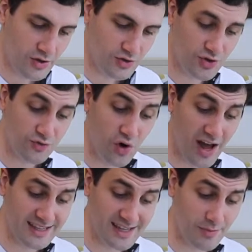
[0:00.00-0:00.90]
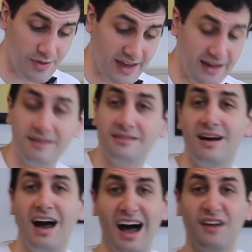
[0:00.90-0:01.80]
to write something
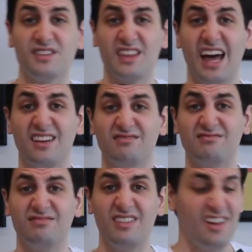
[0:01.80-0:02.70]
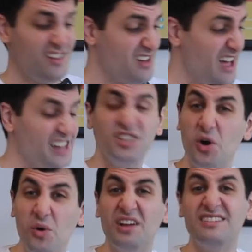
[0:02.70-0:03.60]
after that. And you know
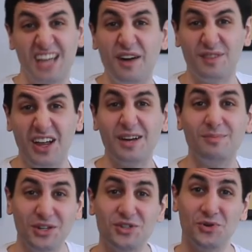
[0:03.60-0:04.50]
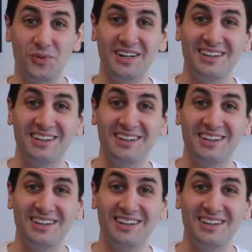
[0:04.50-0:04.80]
what? Tough luck, because you will.